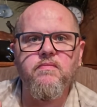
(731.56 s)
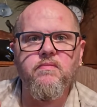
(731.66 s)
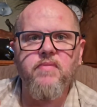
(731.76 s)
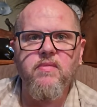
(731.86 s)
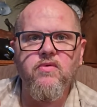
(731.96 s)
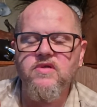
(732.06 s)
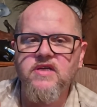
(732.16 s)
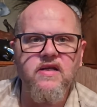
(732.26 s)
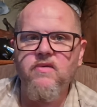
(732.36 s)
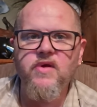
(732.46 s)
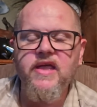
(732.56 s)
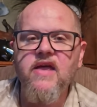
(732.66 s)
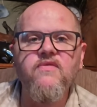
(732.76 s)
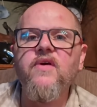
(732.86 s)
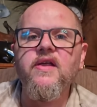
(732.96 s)
people were saying we
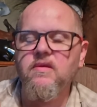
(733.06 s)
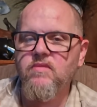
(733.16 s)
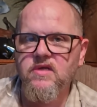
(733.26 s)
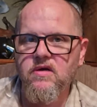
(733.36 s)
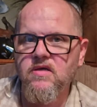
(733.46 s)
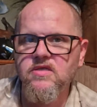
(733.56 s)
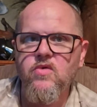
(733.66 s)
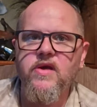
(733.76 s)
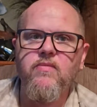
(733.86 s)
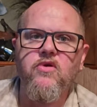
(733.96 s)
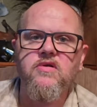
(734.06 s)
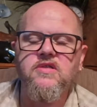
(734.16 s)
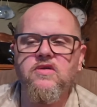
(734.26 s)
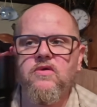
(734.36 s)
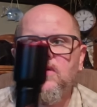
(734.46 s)
can't find them in Costco anymore.
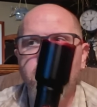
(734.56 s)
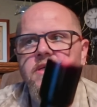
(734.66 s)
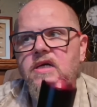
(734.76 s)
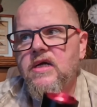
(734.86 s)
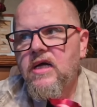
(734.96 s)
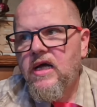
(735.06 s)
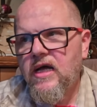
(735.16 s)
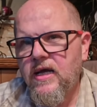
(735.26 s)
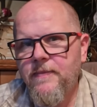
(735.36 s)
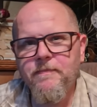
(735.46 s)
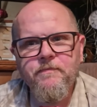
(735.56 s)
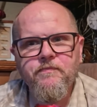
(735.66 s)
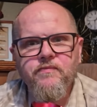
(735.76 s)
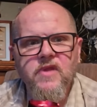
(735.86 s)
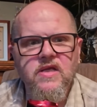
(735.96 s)
So
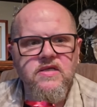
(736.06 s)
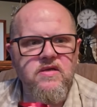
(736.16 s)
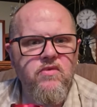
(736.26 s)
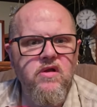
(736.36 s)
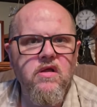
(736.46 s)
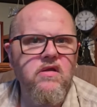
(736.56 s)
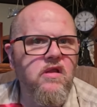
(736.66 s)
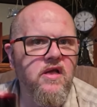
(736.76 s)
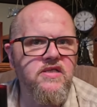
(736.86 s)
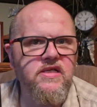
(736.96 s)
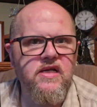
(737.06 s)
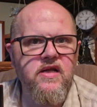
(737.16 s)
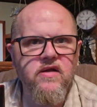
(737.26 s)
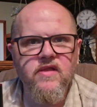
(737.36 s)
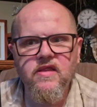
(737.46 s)
more along the lines, I did
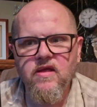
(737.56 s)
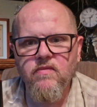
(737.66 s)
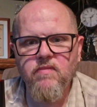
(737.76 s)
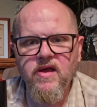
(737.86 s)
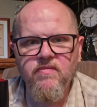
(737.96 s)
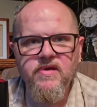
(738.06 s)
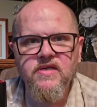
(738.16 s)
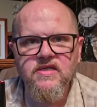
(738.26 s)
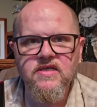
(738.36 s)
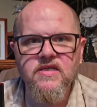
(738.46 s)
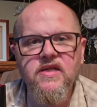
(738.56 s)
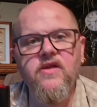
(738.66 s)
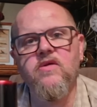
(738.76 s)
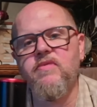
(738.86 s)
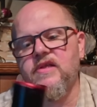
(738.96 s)
hear that they might have been
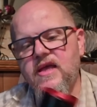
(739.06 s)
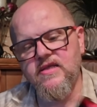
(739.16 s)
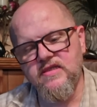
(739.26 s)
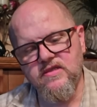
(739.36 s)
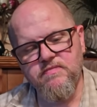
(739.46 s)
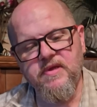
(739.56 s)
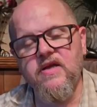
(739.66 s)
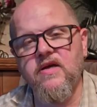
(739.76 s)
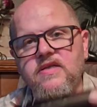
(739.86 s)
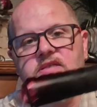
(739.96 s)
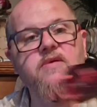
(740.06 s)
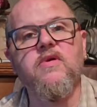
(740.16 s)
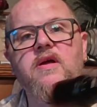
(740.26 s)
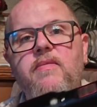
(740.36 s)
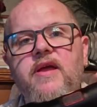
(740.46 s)
discontinued, but that's because they were
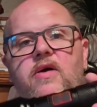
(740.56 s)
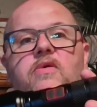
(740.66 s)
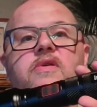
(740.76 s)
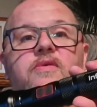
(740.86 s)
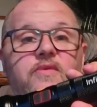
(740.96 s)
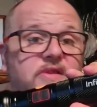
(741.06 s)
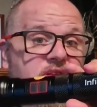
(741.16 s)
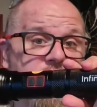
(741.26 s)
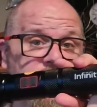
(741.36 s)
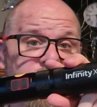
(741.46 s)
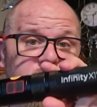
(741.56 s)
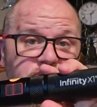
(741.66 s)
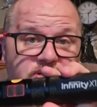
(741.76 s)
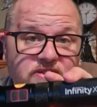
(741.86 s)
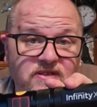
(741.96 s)
coming out the new
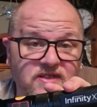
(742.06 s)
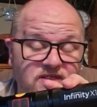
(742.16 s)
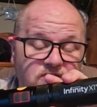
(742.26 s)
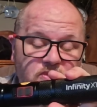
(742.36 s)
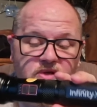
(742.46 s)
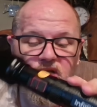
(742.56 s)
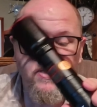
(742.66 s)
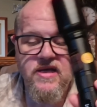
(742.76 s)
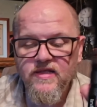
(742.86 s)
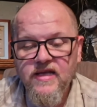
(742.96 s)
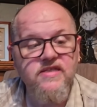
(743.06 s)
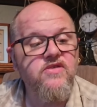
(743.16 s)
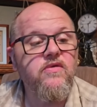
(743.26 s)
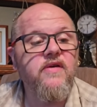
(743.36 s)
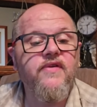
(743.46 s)
version. So that's
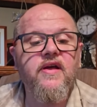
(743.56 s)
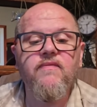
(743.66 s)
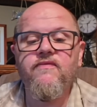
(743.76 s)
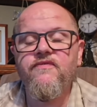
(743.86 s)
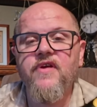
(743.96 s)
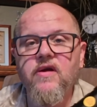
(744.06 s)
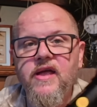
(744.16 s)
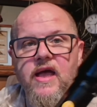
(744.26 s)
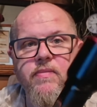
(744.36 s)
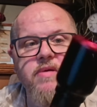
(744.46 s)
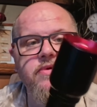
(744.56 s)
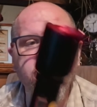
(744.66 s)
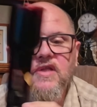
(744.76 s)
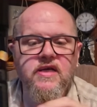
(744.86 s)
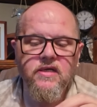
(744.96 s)
terrific. I'm very happy
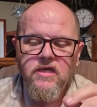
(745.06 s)
about that.